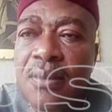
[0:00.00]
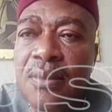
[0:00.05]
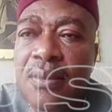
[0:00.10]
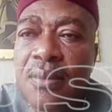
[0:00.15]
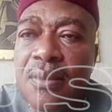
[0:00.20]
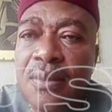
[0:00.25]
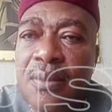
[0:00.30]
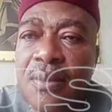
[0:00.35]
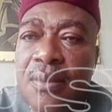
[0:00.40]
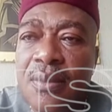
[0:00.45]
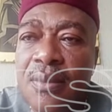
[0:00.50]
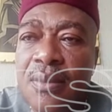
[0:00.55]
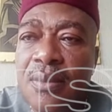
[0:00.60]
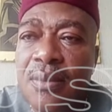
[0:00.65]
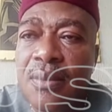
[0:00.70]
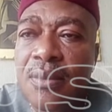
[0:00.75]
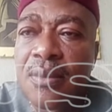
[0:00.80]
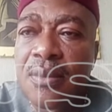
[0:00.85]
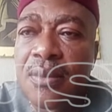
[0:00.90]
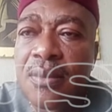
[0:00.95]

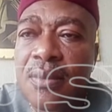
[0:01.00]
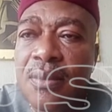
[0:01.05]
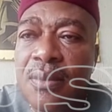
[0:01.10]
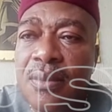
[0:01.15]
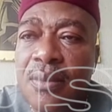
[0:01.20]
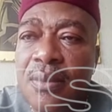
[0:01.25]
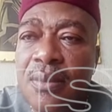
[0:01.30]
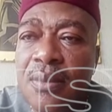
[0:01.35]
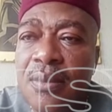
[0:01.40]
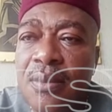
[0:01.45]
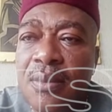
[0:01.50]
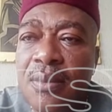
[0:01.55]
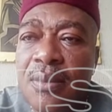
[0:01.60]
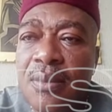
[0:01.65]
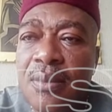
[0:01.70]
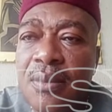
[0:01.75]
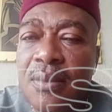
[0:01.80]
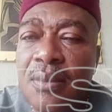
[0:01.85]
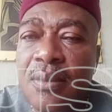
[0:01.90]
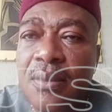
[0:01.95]

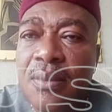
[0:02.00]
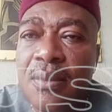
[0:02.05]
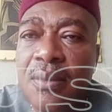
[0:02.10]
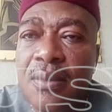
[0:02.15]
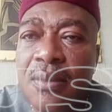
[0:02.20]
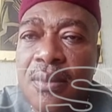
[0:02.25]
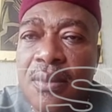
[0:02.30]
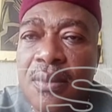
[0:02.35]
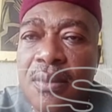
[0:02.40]
(silent)